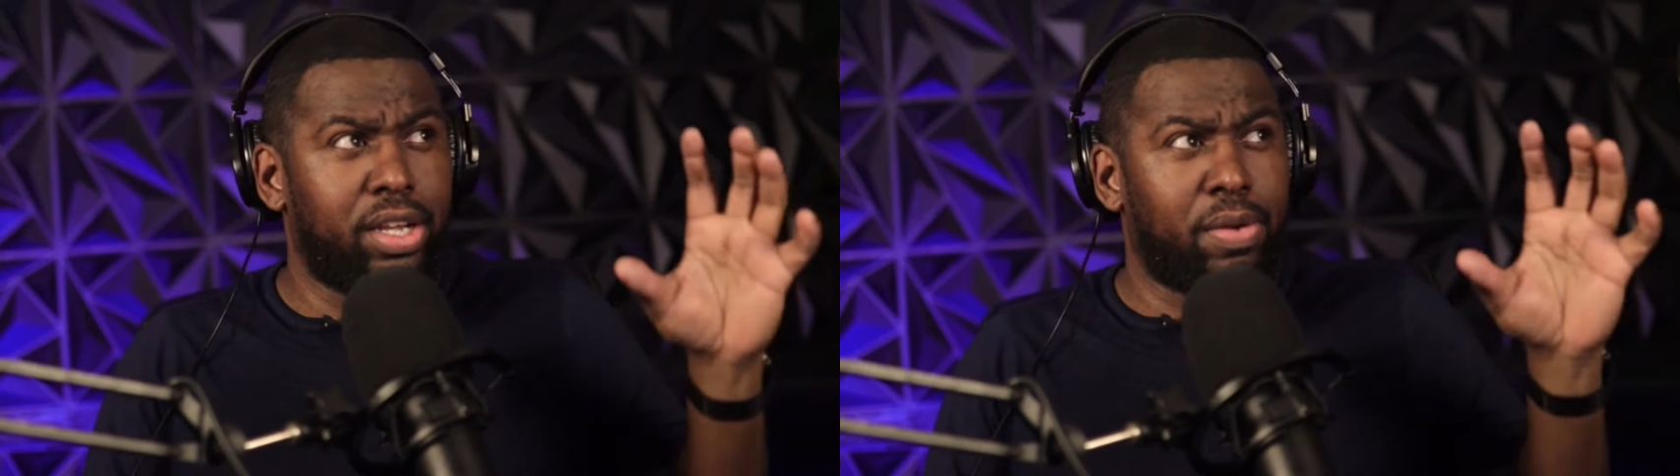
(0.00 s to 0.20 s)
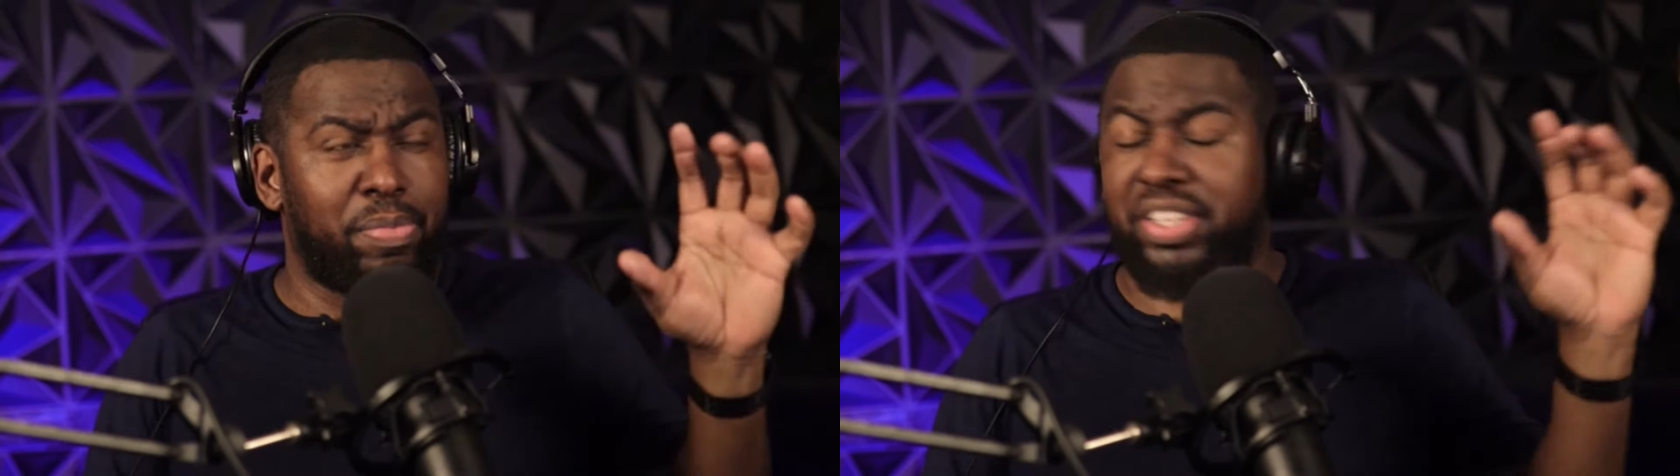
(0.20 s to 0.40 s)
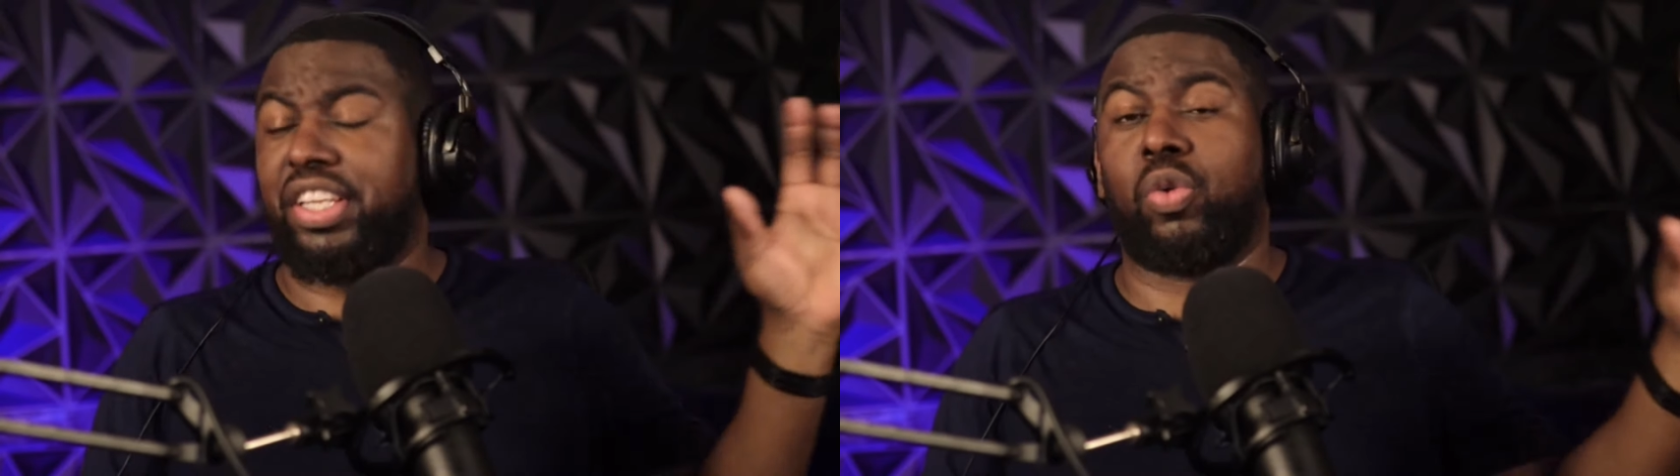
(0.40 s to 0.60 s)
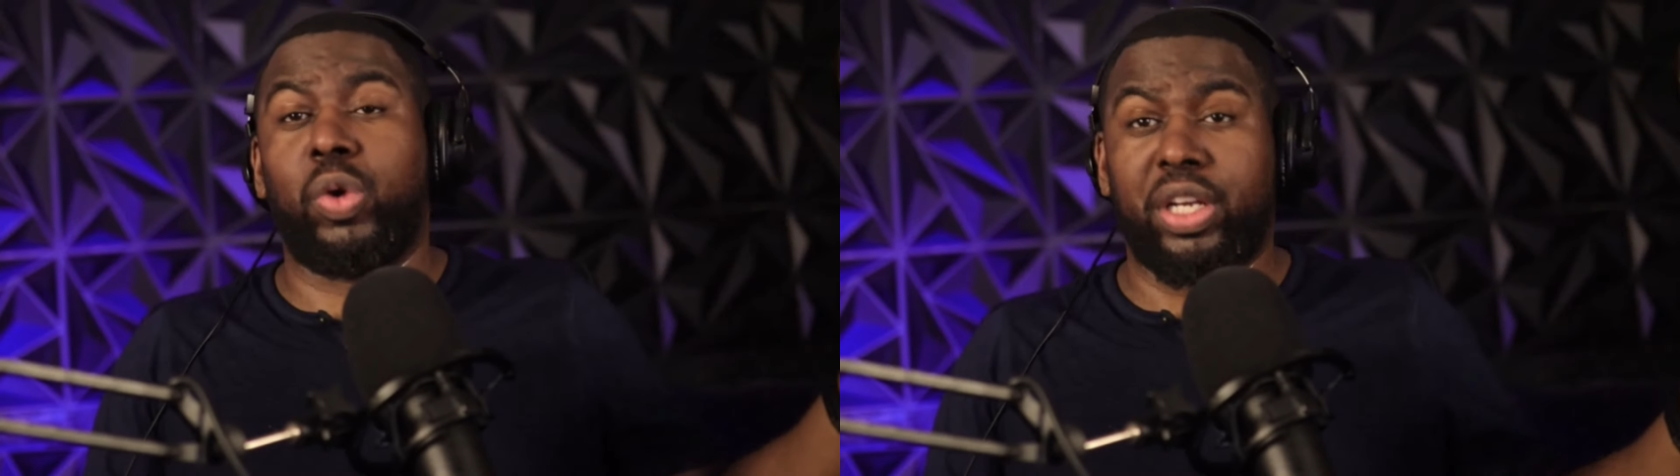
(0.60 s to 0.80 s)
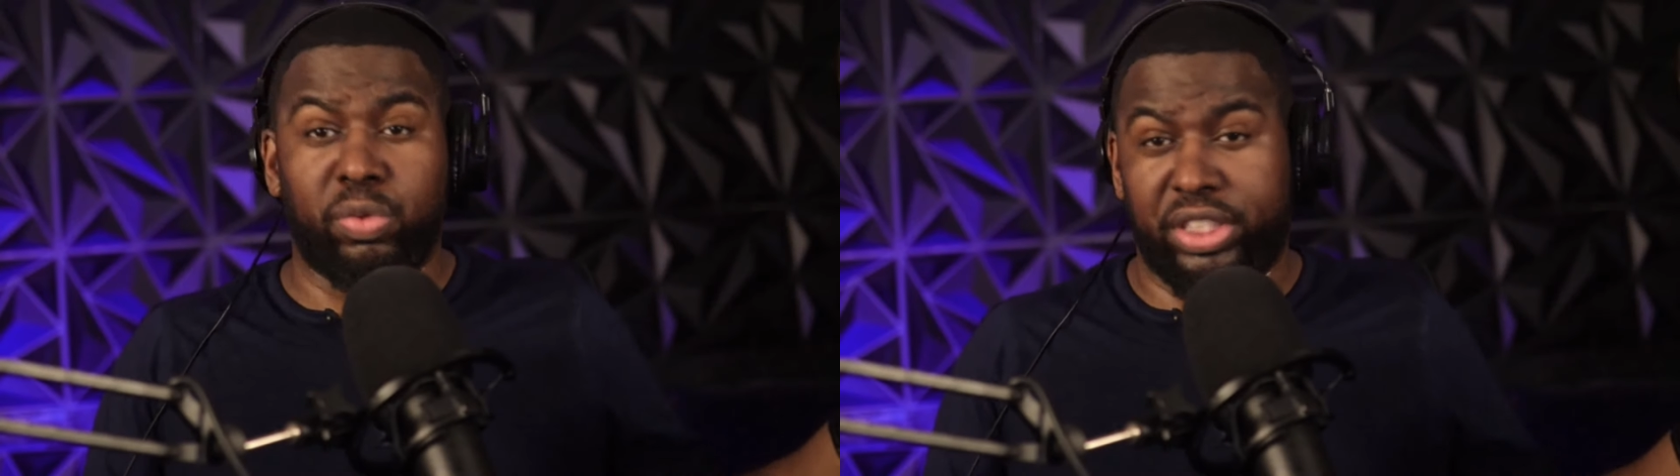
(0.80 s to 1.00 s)
missing
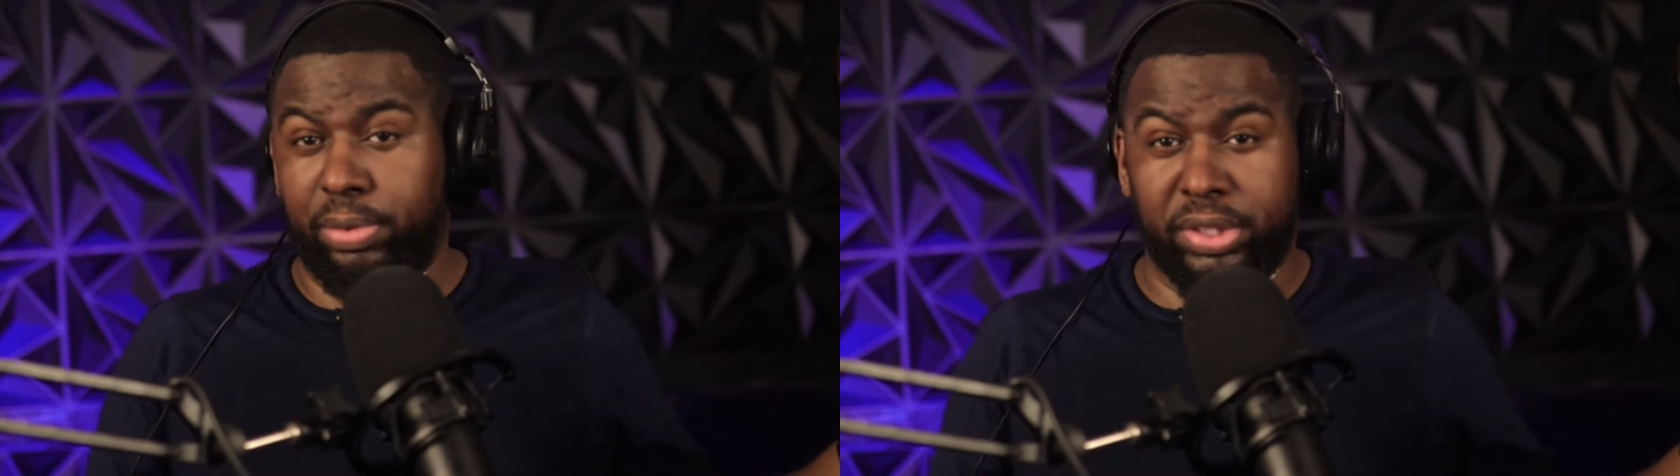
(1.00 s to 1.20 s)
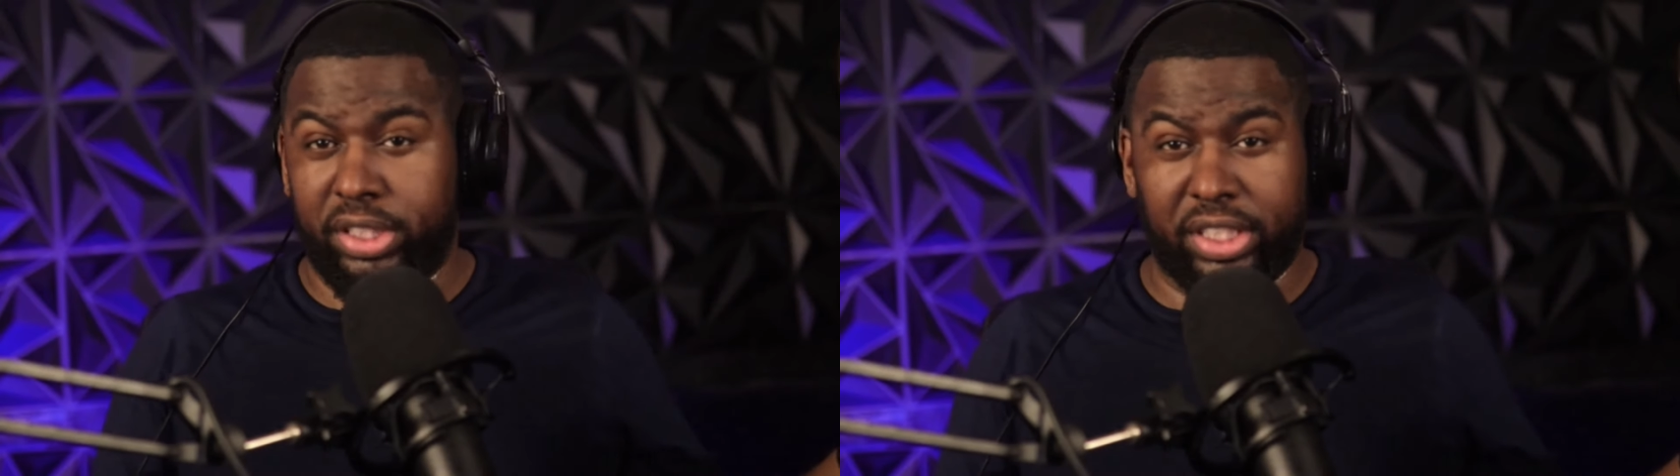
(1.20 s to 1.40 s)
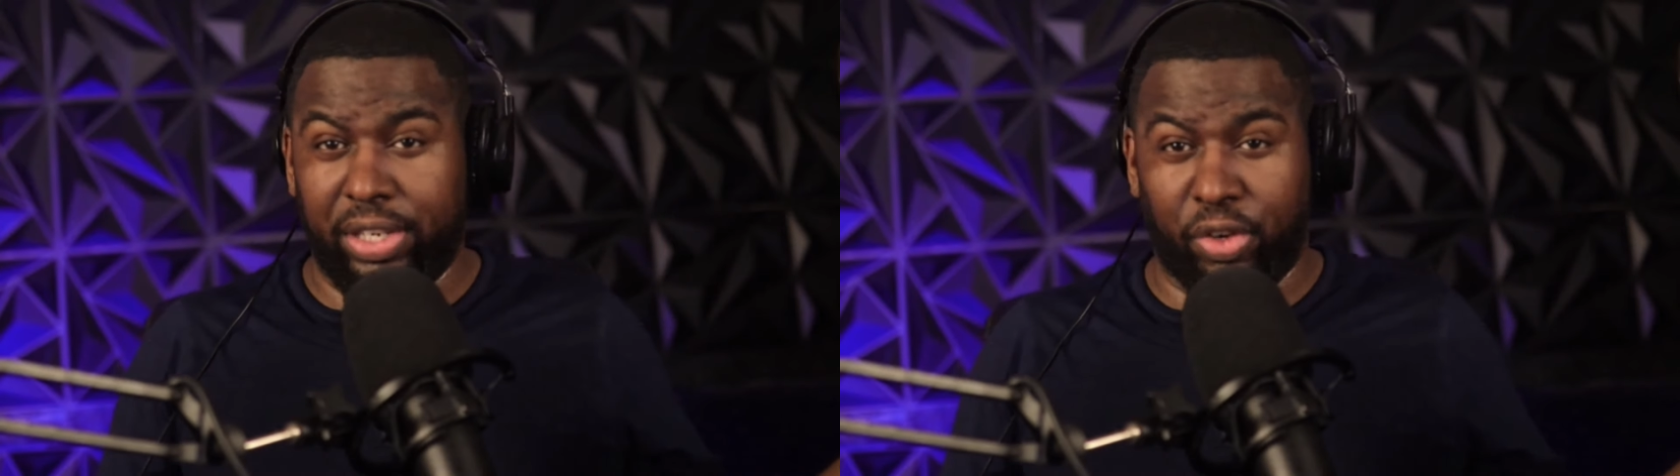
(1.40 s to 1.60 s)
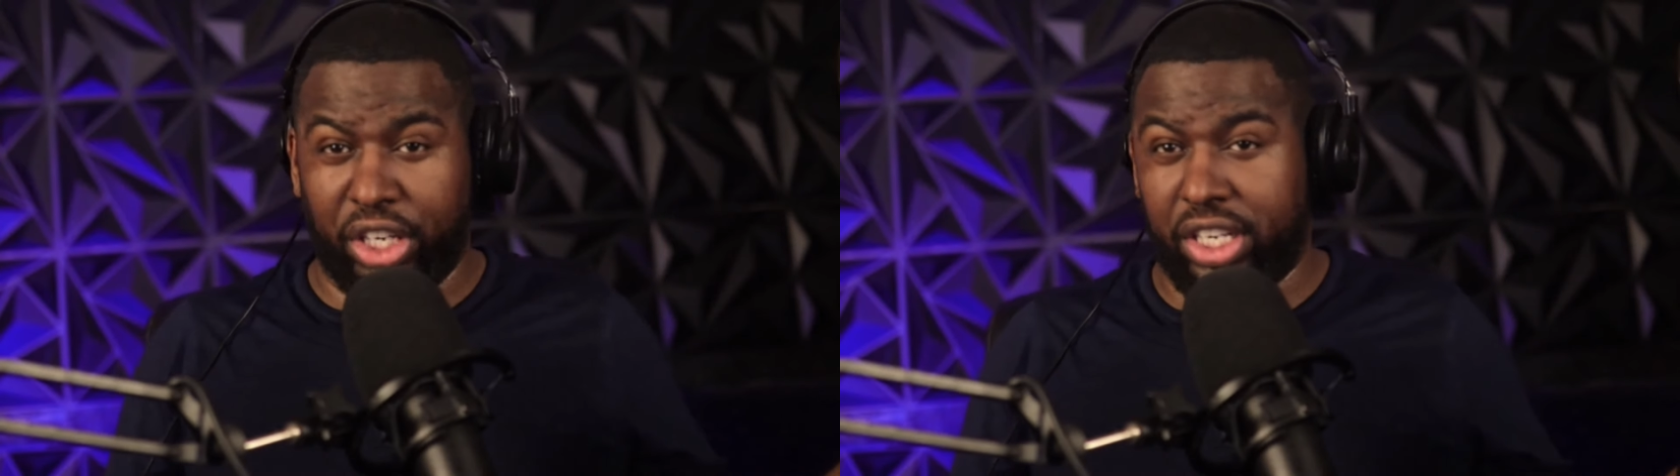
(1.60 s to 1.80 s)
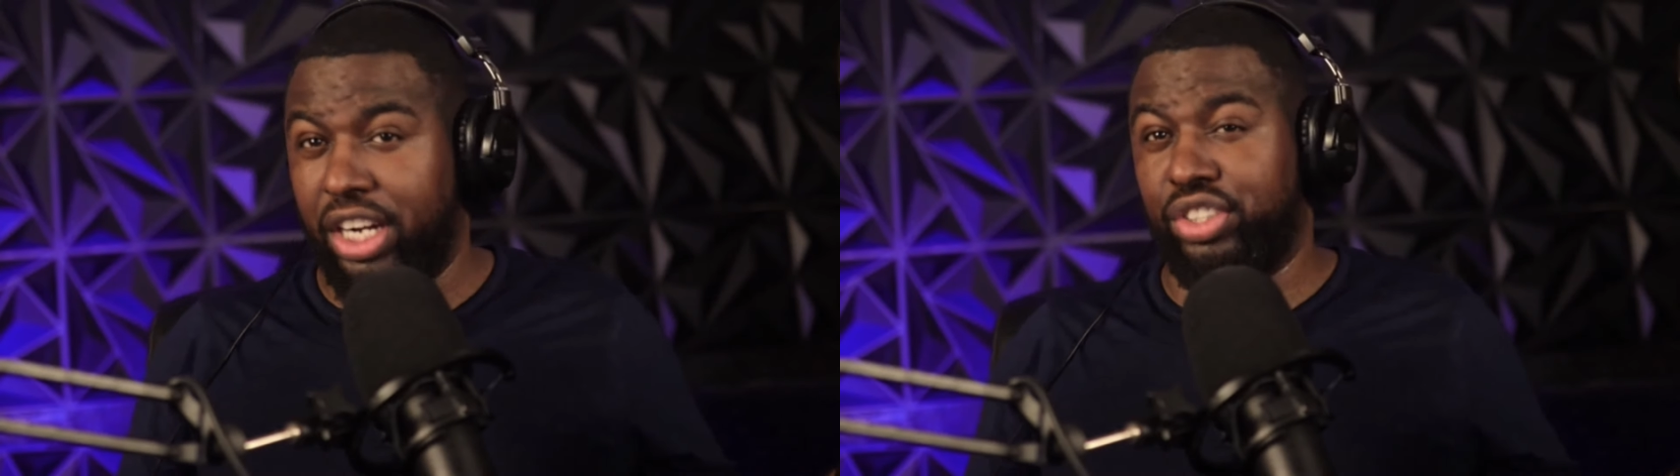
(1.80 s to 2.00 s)
week when she was in a different
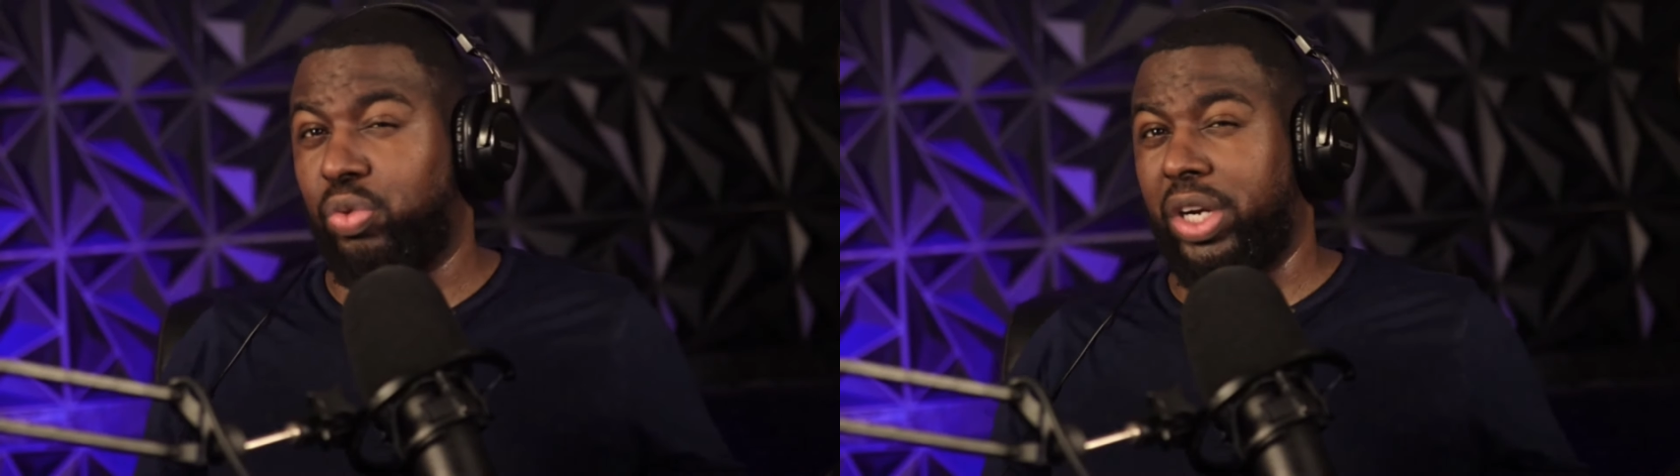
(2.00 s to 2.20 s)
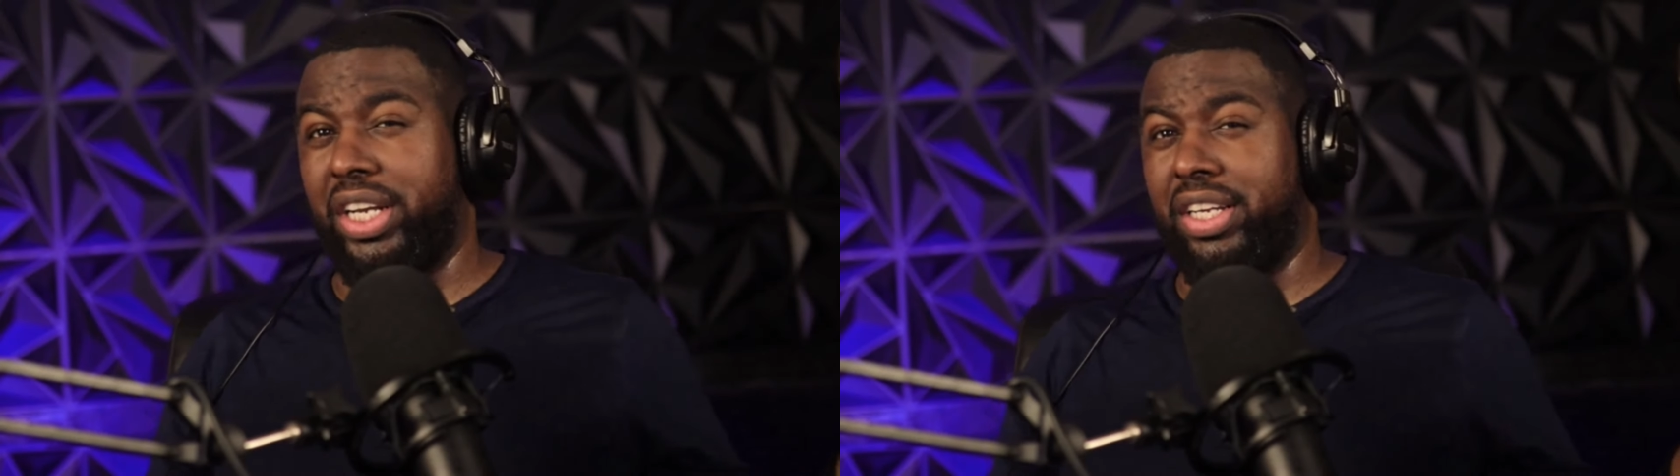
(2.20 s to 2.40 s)
country.